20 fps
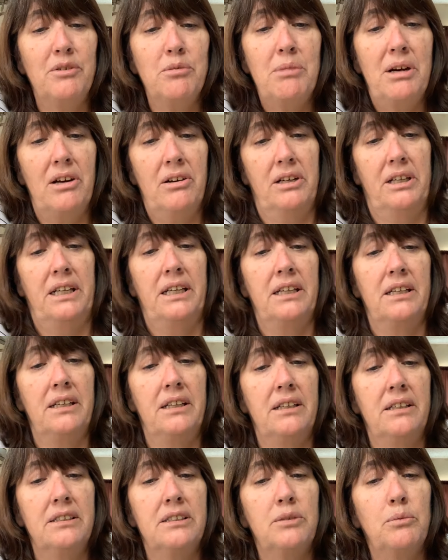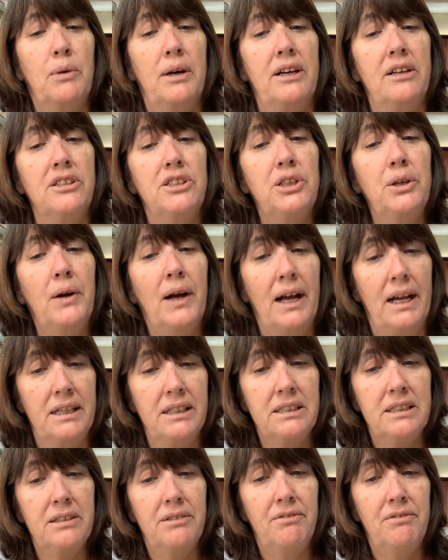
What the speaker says: Americans where to hunt,